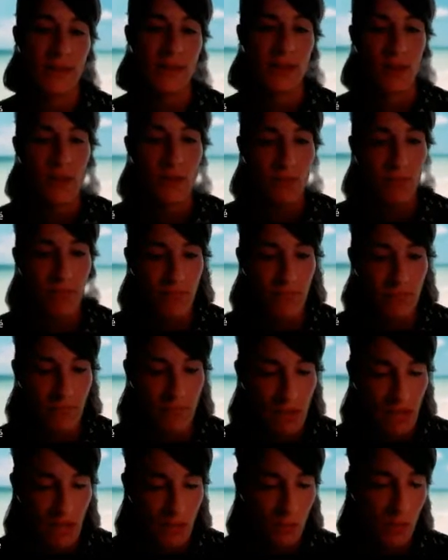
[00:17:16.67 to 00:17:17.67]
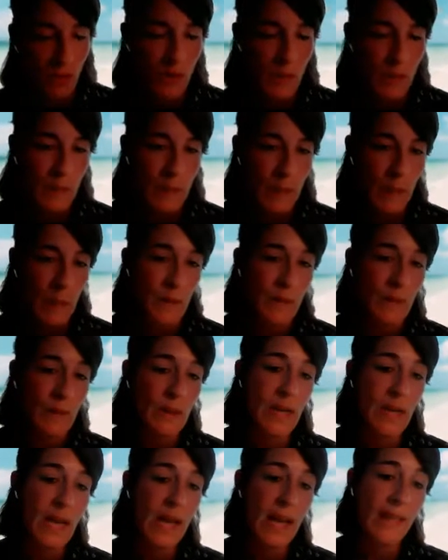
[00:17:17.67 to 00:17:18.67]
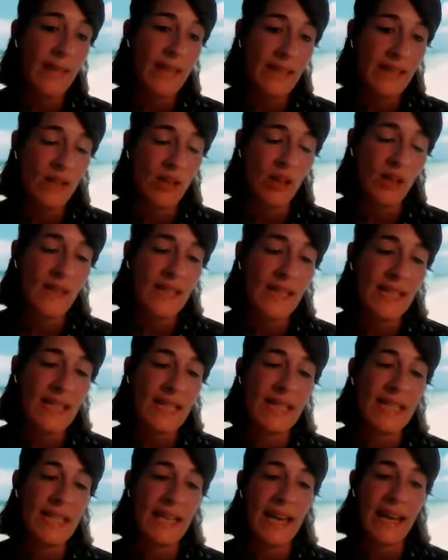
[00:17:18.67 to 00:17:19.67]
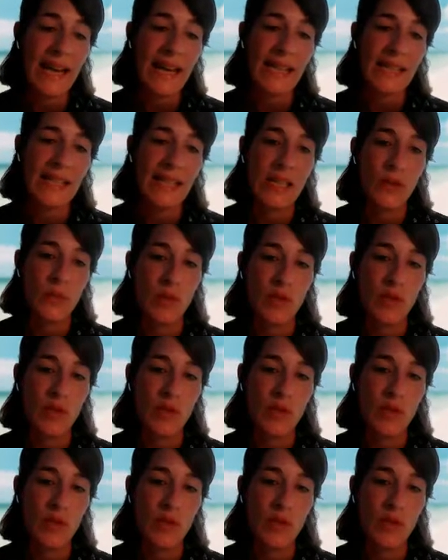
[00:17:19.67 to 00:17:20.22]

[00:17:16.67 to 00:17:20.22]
So this was what this toxicity analysis